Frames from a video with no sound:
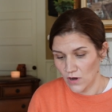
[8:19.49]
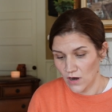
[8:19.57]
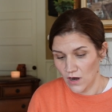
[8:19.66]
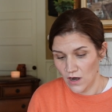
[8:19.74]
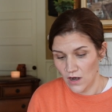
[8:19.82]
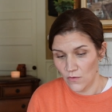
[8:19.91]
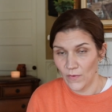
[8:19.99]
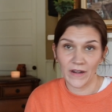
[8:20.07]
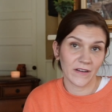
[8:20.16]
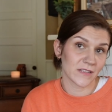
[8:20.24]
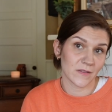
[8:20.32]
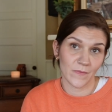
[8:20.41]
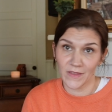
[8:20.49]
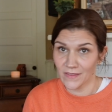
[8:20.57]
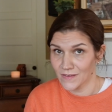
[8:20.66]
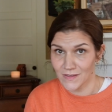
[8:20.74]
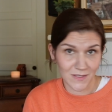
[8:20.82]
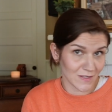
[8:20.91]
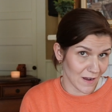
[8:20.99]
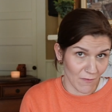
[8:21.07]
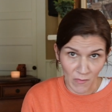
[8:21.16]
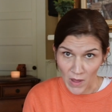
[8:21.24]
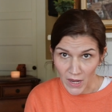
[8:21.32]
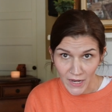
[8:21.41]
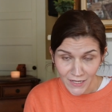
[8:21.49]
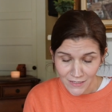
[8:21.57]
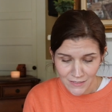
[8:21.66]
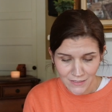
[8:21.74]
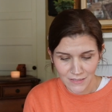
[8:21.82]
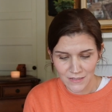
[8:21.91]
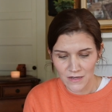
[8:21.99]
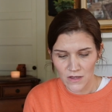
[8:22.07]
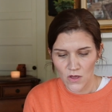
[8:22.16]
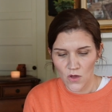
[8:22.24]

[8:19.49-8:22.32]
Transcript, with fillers: are wearing something that doesn't have pockets,